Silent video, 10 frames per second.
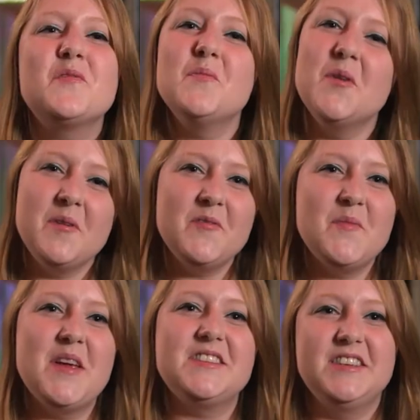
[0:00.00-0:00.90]
For more
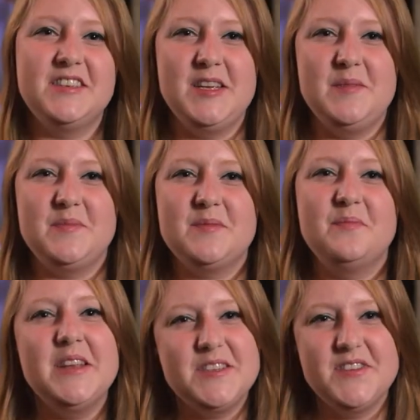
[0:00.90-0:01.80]
information and tips,
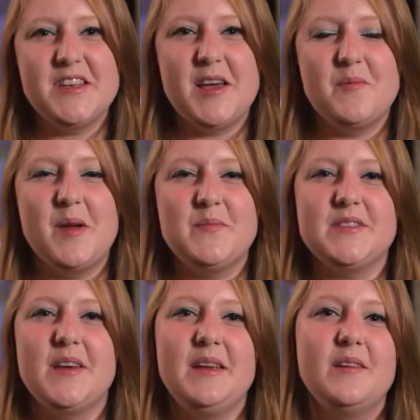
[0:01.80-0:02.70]
please visit our
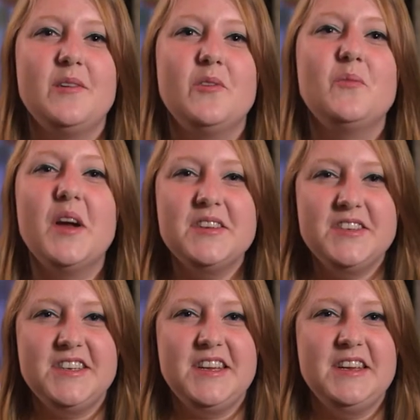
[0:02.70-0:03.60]
website,
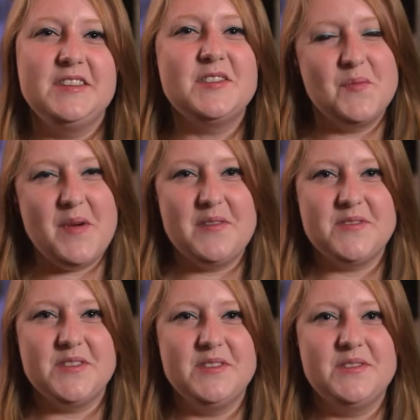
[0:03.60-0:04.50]

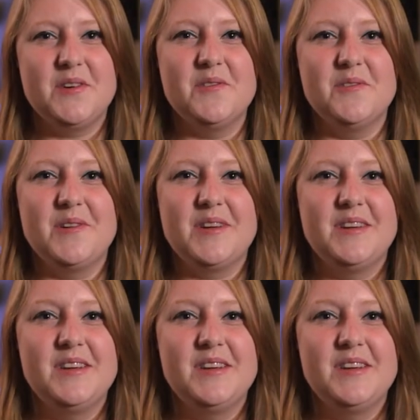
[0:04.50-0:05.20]
ygd.bafta.org.